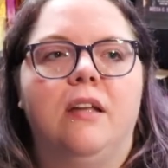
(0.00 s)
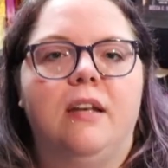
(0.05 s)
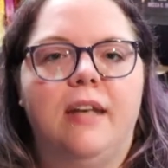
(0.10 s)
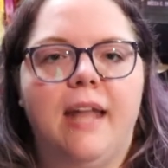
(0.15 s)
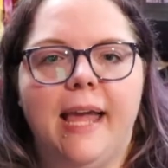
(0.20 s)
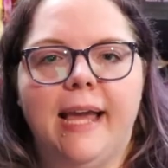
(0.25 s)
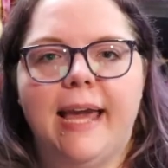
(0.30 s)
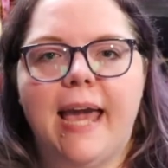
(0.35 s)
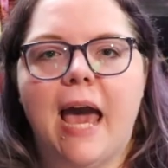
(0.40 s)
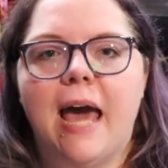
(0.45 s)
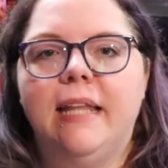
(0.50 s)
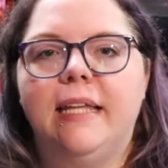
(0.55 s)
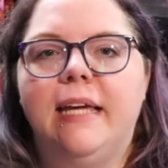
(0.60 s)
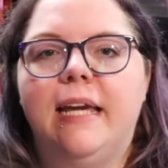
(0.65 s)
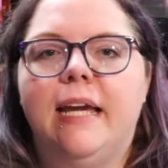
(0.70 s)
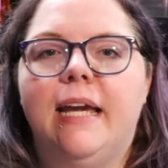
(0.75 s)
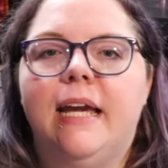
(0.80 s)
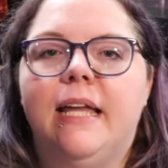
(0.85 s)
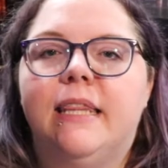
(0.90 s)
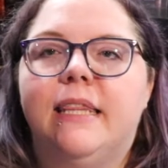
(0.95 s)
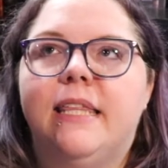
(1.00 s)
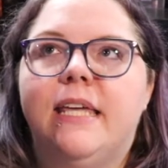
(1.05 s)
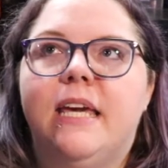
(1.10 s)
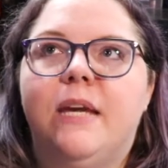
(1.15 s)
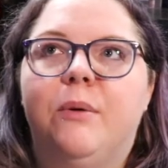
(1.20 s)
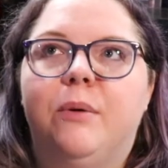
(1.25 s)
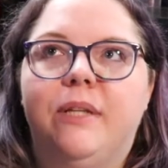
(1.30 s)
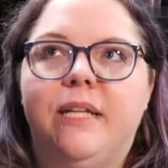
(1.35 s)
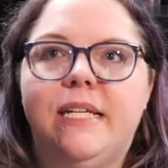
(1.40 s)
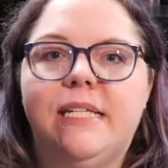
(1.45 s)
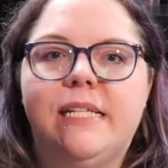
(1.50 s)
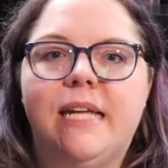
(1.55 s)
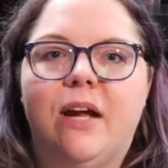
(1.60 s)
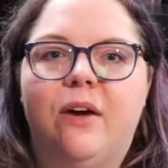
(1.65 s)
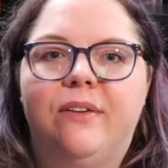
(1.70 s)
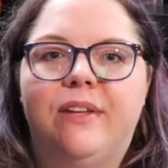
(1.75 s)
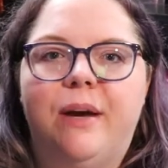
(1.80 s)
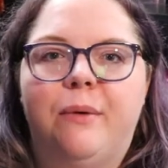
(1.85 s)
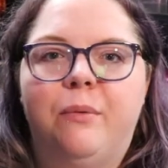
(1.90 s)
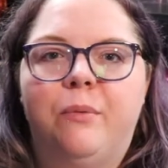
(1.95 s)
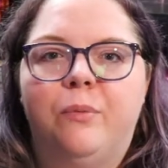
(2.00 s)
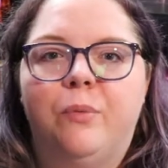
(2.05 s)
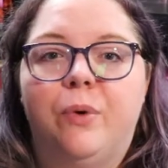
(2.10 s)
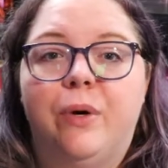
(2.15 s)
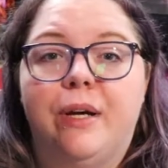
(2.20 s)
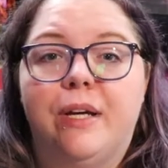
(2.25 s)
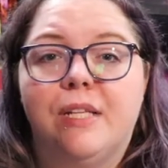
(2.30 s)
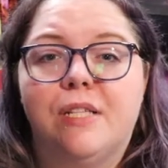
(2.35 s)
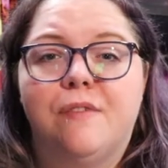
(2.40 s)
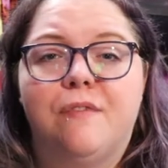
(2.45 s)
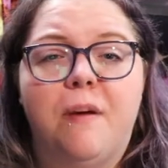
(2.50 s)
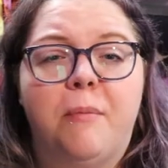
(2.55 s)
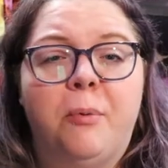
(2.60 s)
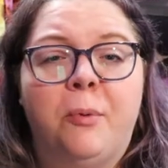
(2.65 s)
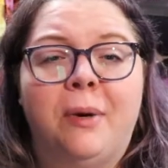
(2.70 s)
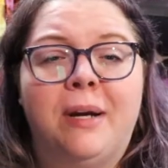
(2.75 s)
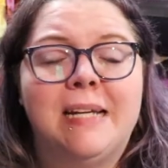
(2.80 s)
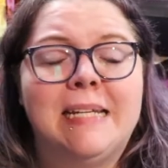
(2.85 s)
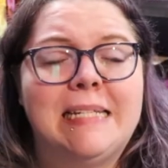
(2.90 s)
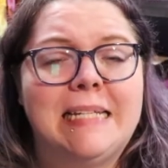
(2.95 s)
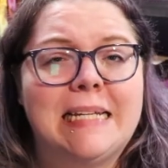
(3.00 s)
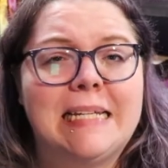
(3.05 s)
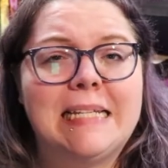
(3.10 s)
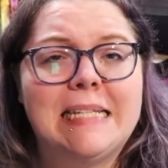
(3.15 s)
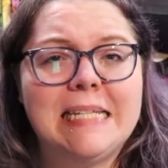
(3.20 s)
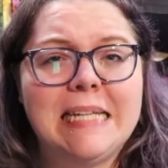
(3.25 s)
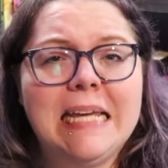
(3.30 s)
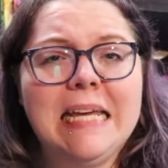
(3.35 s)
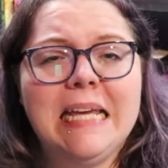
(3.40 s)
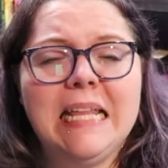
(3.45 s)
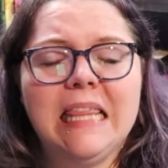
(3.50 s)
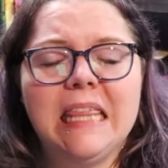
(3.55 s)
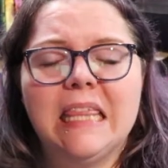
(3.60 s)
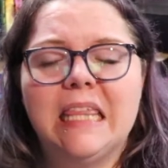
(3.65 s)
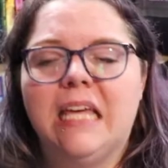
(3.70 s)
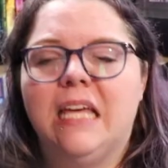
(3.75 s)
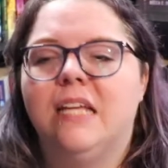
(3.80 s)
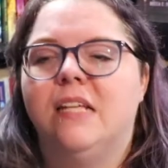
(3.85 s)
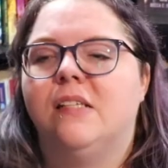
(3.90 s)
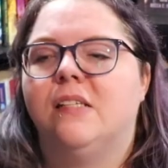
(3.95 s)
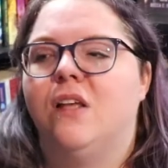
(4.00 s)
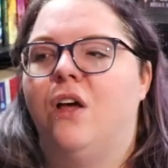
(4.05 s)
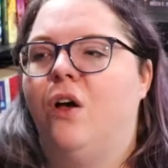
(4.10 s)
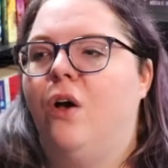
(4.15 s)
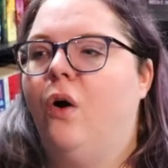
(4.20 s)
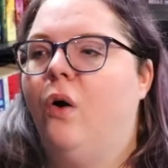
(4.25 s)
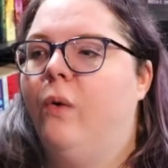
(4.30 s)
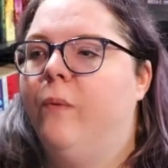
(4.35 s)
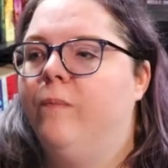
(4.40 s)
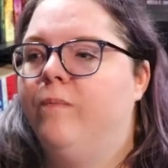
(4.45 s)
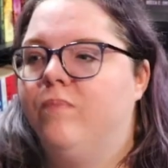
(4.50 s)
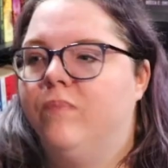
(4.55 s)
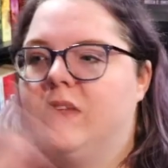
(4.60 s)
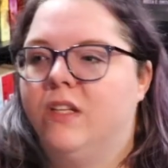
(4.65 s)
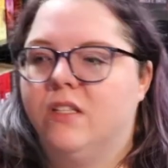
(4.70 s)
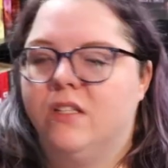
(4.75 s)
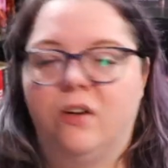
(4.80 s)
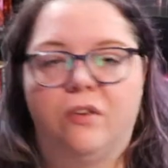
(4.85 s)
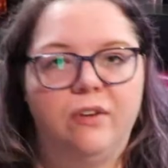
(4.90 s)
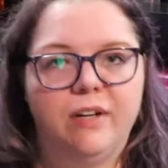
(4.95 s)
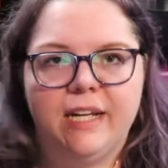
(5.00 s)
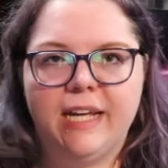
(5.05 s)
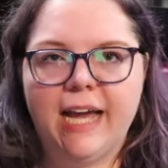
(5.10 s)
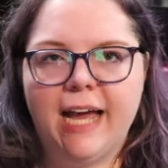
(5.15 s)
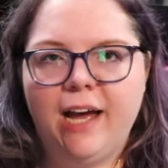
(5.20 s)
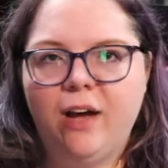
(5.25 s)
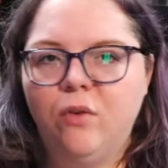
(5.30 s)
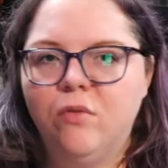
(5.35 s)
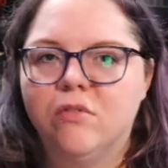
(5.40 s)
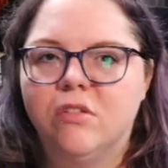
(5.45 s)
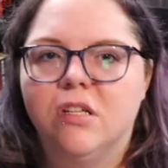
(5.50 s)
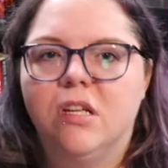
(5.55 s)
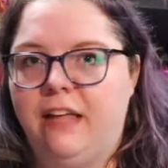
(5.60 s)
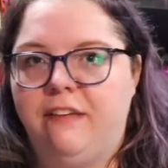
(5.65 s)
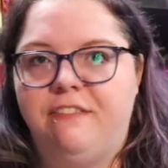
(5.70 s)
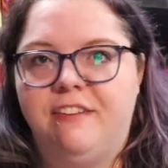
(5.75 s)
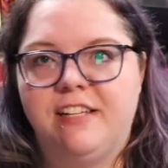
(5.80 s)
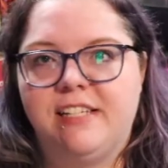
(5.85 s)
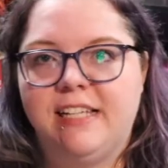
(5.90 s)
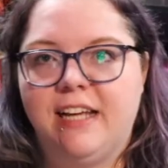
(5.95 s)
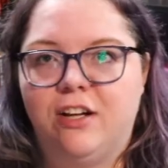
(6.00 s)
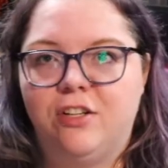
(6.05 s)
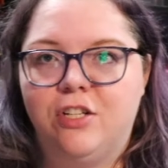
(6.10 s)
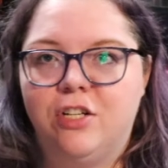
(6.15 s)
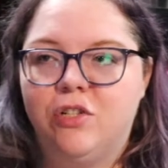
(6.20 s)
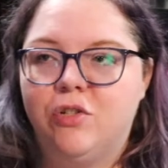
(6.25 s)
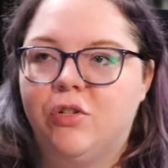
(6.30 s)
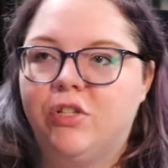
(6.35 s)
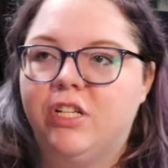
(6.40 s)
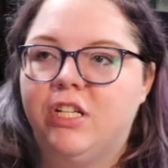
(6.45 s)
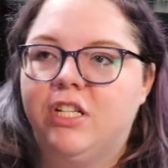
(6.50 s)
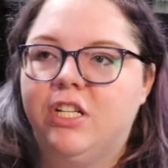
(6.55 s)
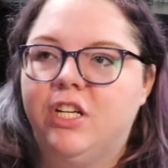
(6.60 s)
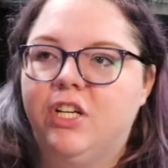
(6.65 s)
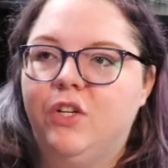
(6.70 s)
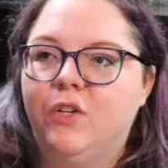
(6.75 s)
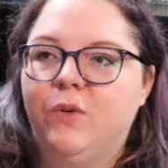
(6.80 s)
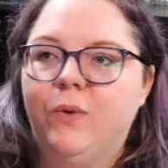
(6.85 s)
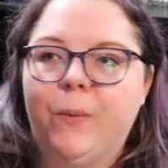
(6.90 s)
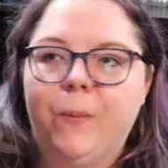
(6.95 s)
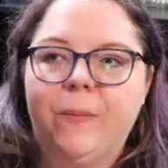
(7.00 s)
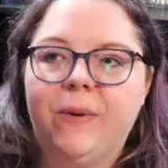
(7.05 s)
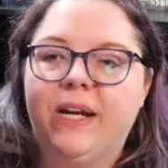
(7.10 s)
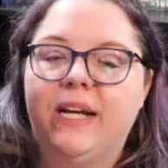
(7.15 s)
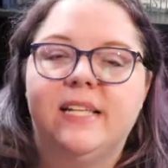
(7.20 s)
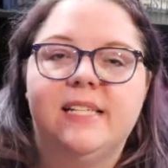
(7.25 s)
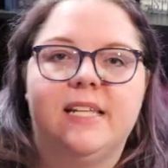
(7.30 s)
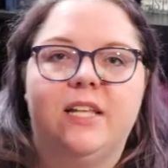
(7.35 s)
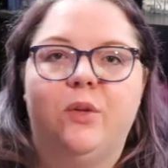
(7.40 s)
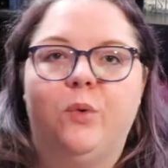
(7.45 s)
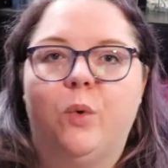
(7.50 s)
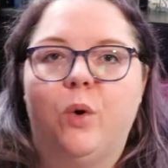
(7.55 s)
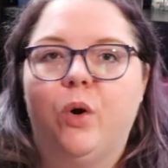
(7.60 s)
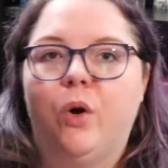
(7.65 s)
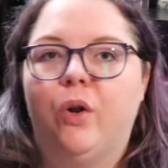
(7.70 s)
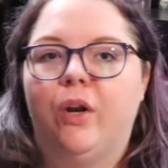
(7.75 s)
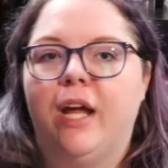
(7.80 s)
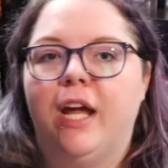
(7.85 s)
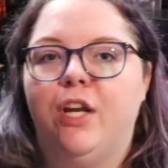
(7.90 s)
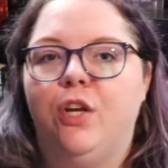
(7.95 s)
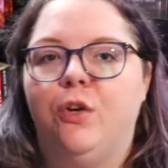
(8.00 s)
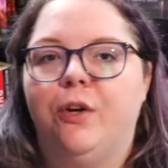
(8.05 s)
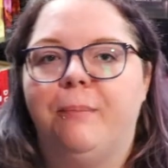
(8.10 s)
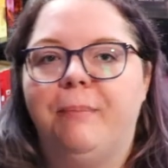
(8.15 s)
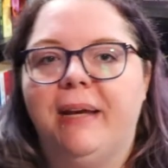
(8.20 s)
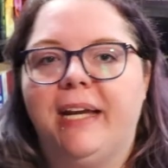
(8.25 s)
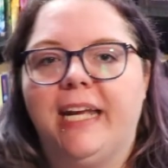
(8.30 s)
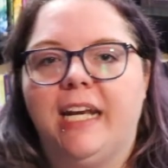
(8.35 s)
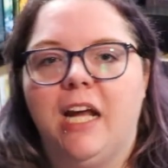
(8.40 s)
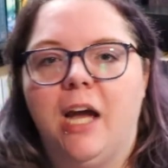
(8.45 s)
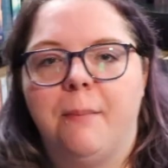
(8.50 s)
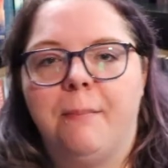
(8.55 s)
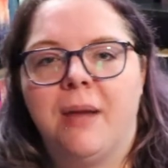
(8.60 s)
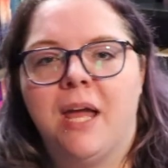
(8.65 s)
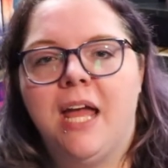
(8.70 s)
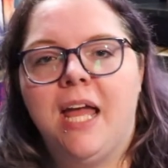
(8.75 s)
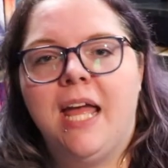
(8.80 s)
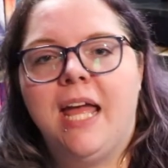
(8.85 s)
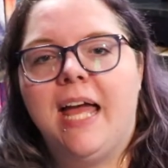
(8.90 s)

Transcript: NetGalley. The release date on that one was February 16th, so it's already out. If it sounds interesting to you, it is in the world and you can pick it up.